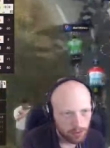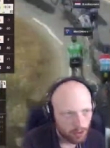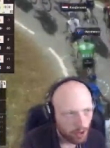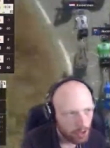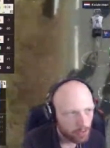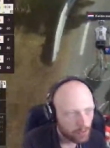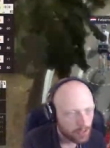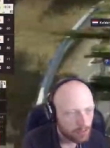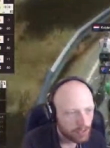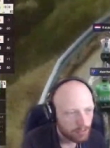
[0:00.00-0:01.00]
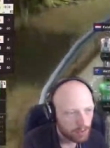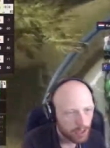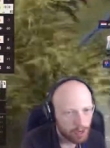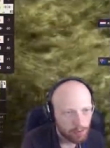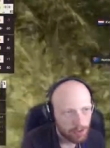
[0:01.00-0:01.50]
Alright, hopefully we can
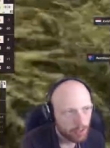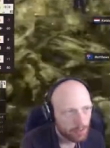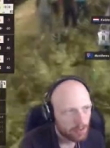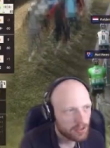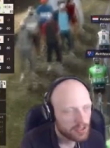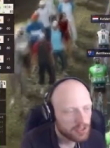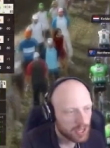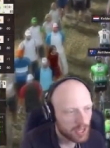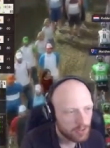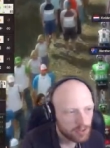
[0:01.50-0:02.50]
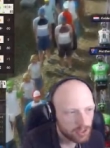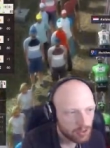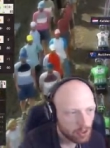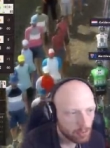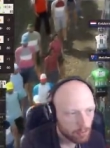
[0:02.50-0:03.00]
recover a little bit on the descent. I've still
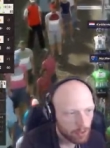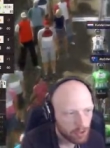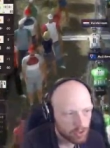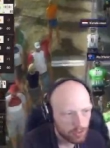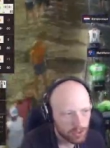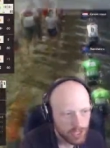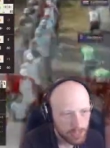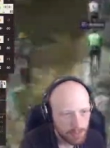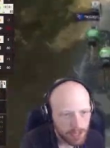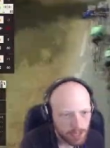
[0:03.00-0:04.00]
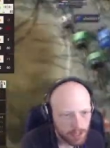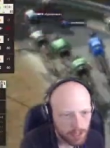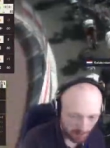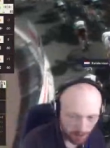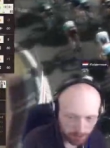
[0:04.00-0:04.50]
got most of my team here.
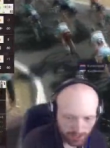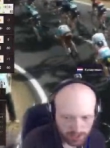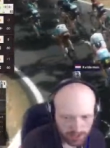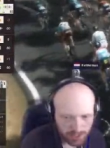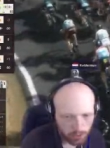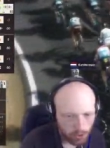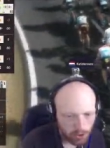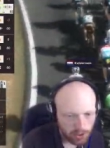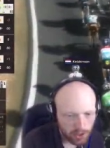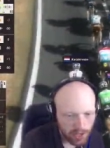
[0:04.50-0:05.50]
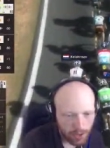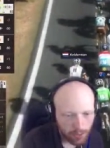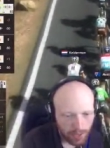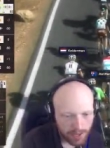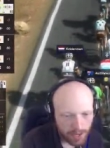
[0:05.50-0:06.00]
Okay, so there's one guy
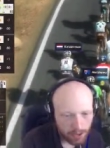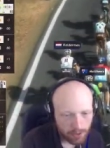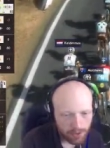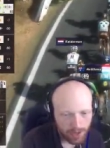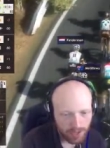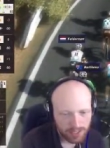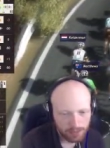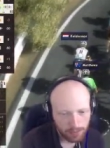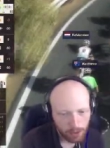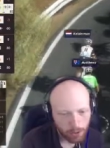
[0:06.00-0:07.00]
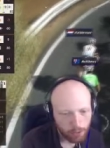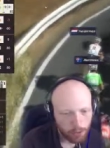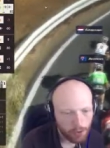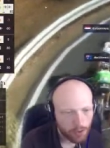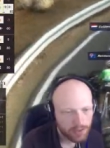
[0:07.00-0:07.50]
out there now, and he's got
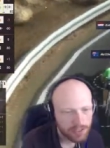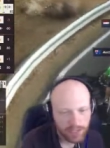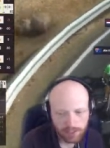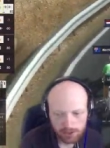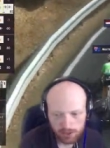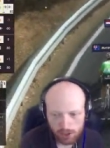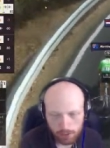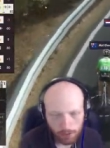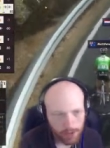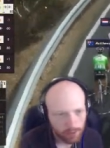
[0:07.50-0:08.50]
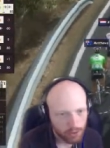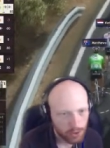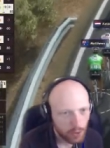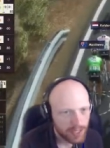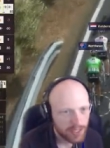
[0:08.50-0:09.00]
45 seconds on us, but we have got
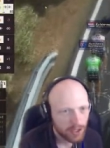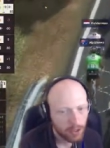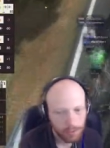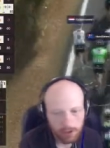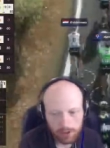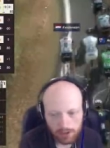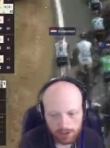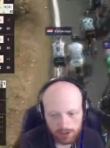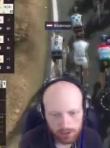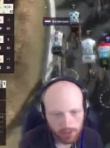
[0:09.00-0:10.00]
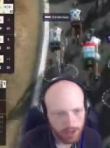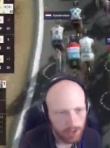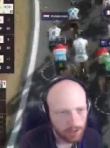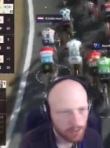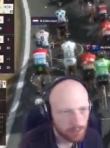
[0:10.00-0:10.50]
20 kilometers to
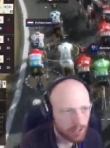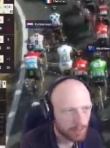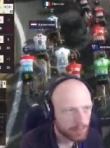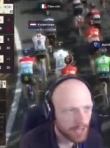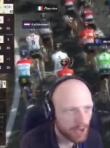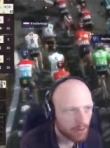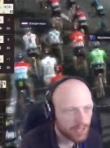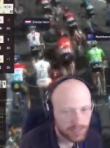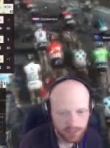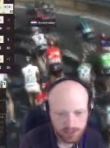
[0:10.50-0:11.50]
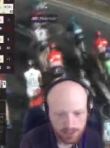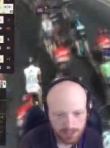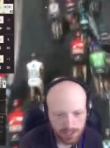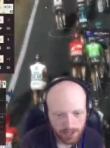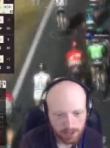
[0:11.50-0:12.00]
uh, to bring him down. It is a
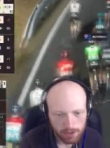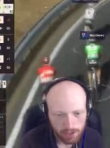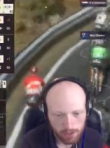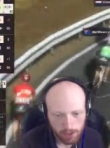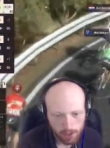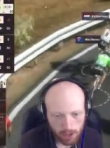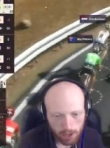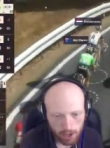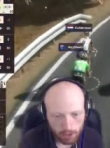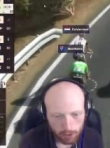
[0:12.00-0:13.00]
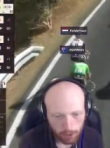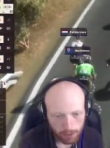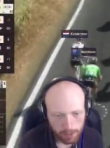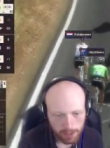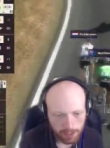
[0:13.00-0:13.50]
descent though, so uh, We've got to
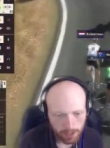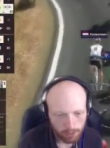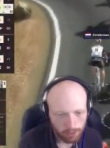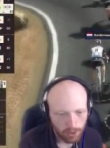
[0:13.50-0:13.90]
be a bit careful.